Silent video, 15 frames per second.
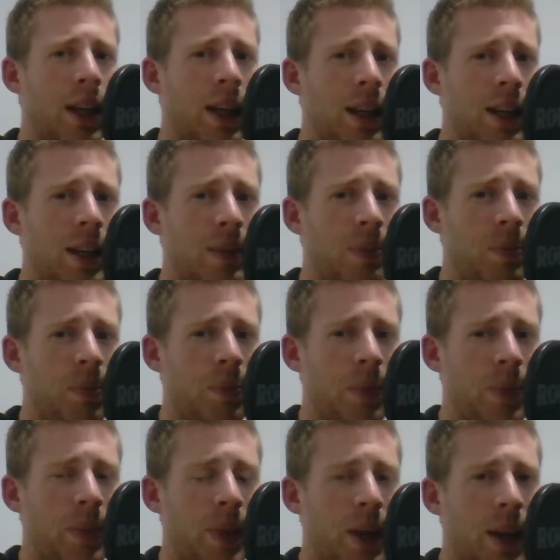
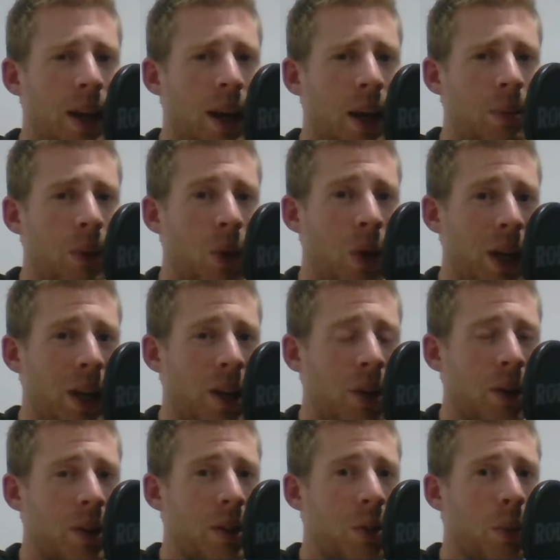I'm quite
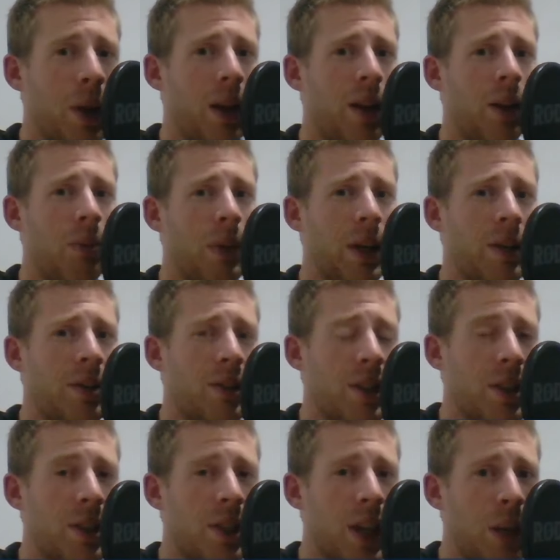curious as well because
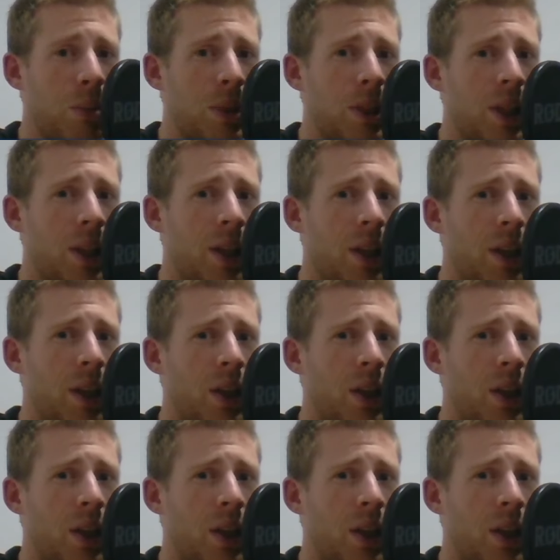this chapter